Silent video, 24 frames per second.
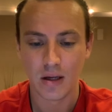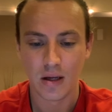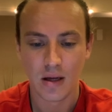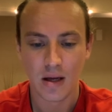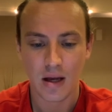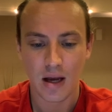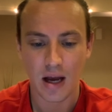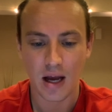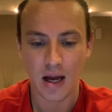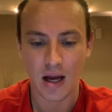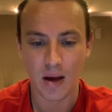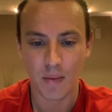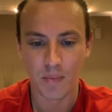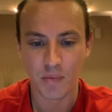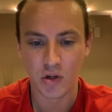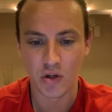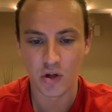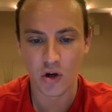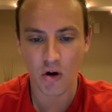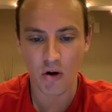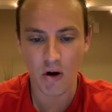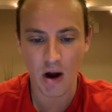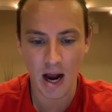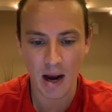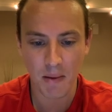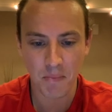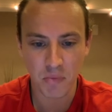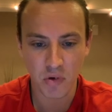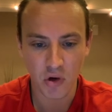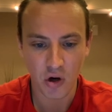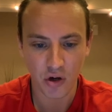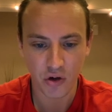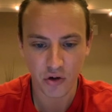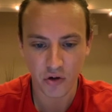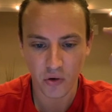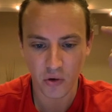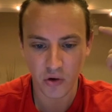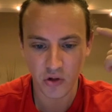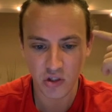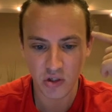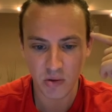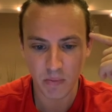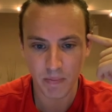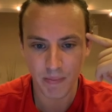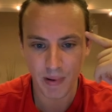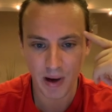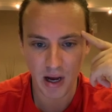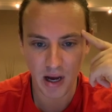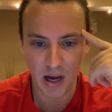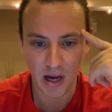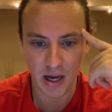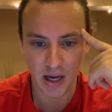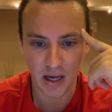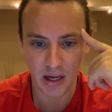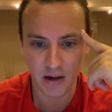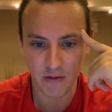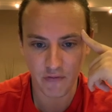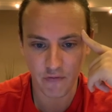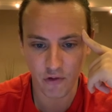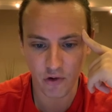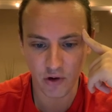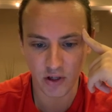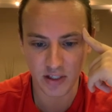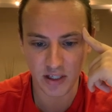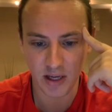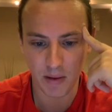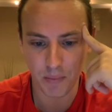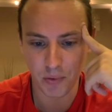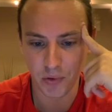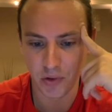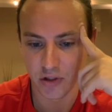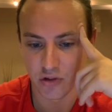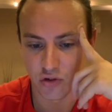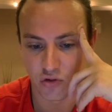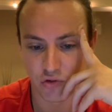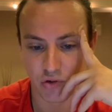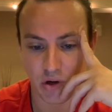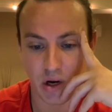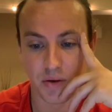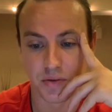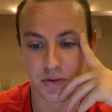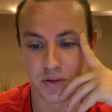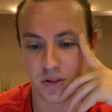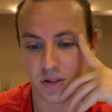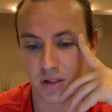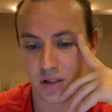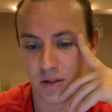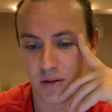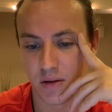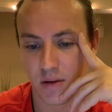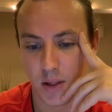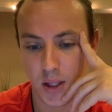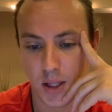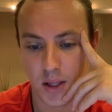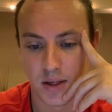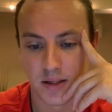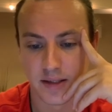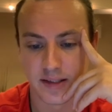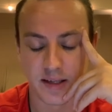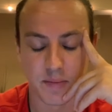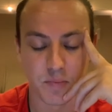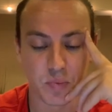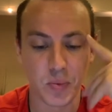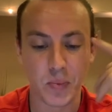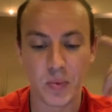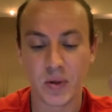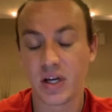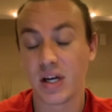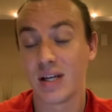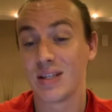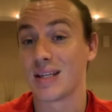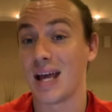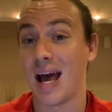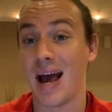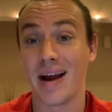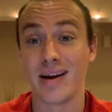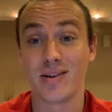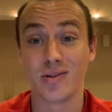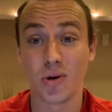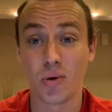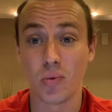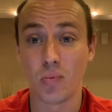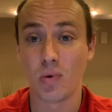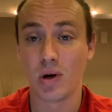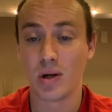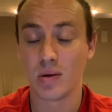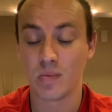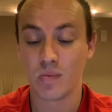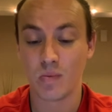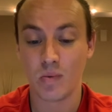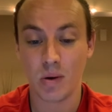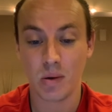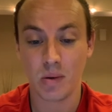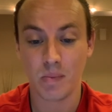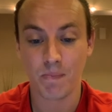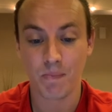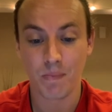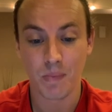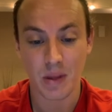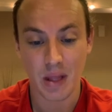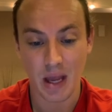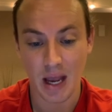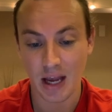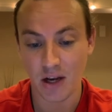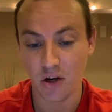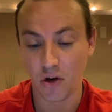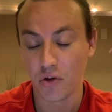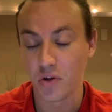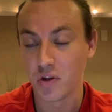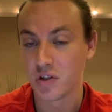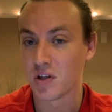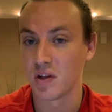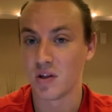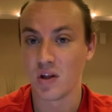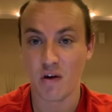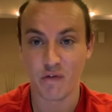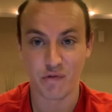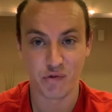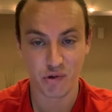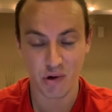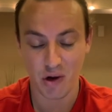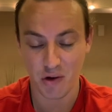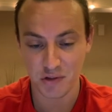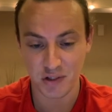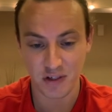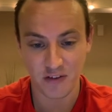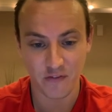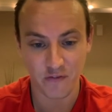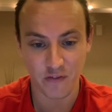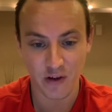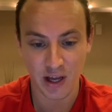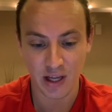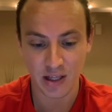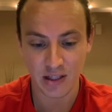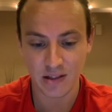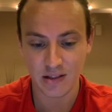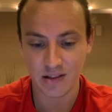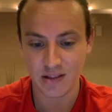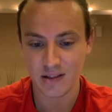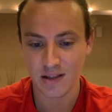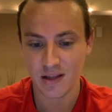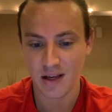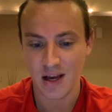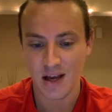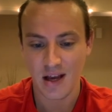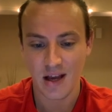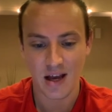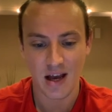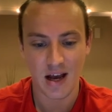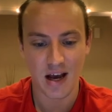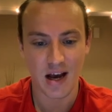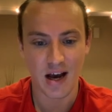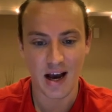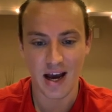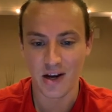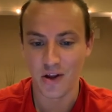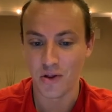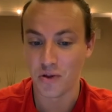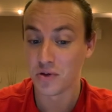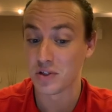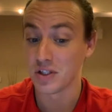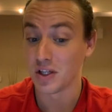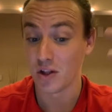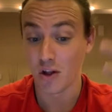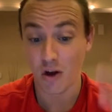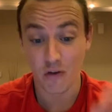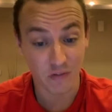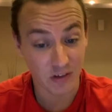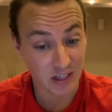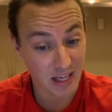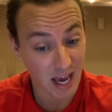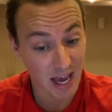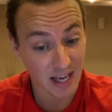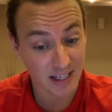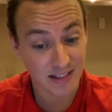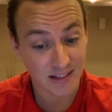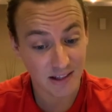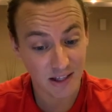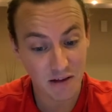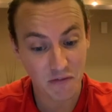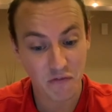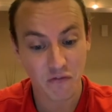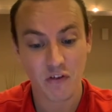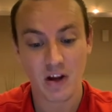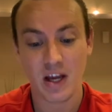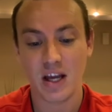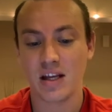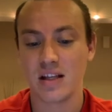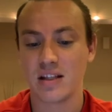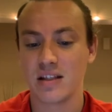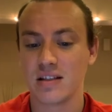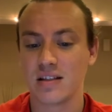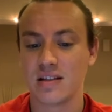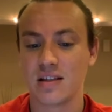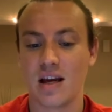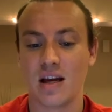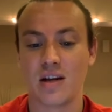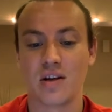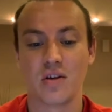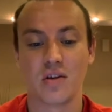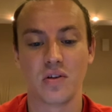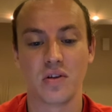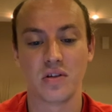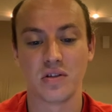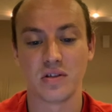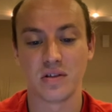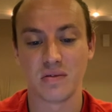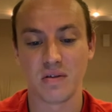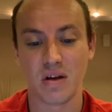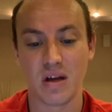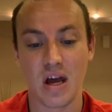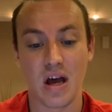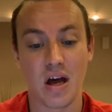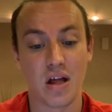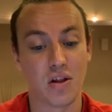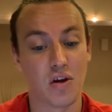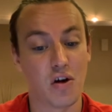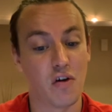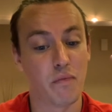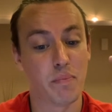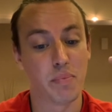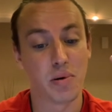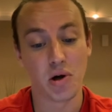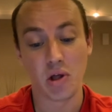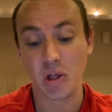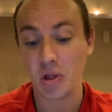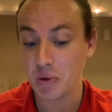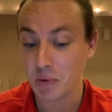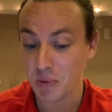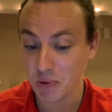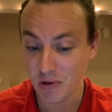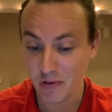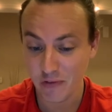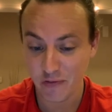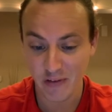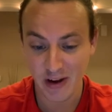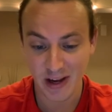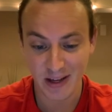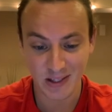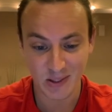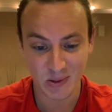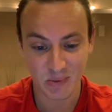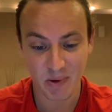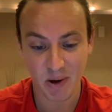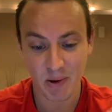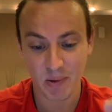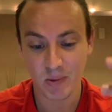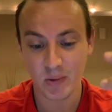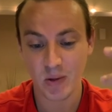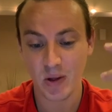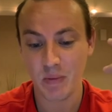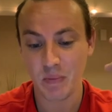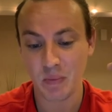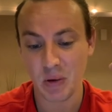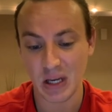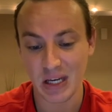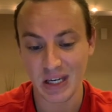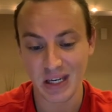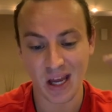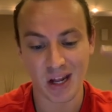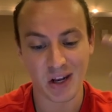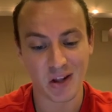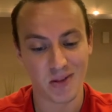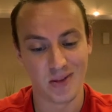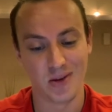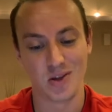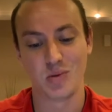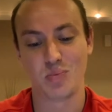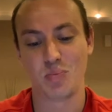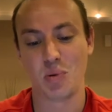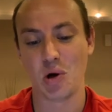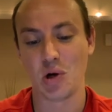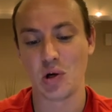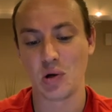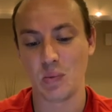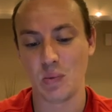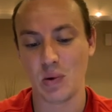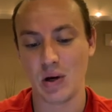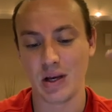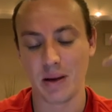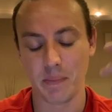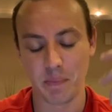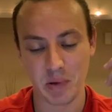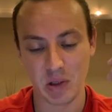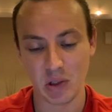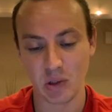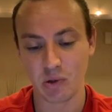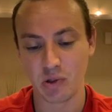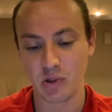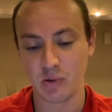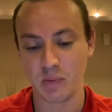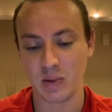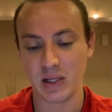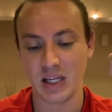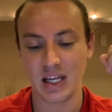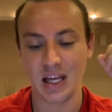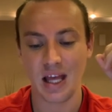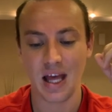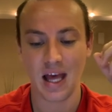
You know, I'm not going to buy, for example, this Drowsy, simply because I don't want one. I know there's a lot of Drowsy fans. I know there's a lot of Ghastly fans. I know there's a lot of Poliwhirl fans probably, but none of those Pokemon appeal to me